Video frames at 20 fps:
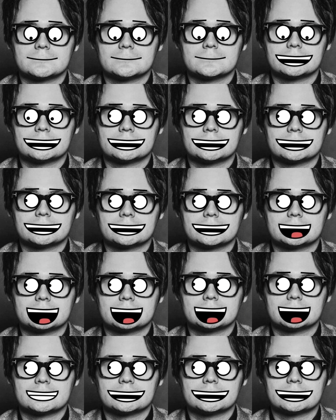
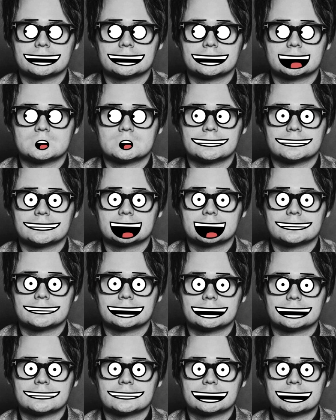he acts like
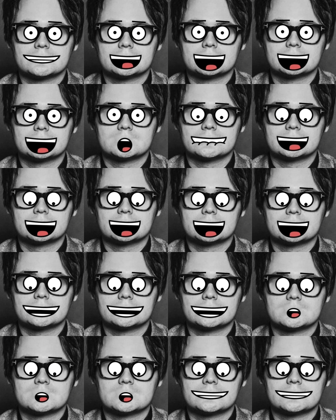he's like, okay,
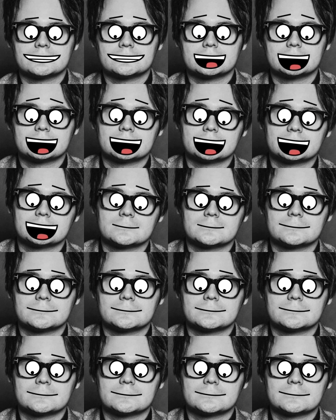Crazy Tom,